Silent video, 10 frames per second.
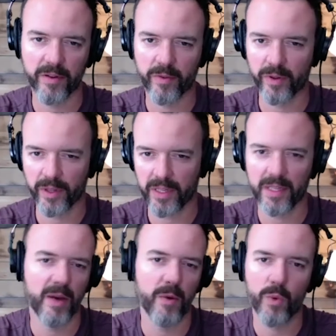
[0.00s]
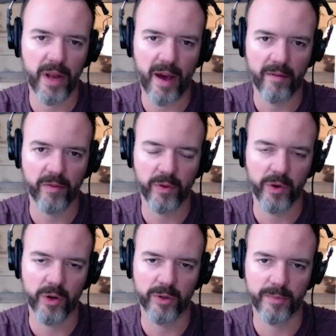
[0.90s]
differently than they would have a few
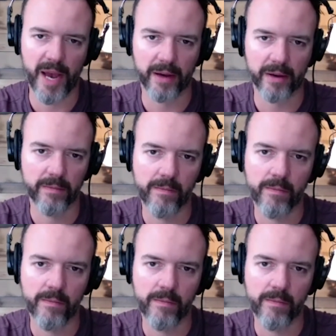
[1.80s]
years back?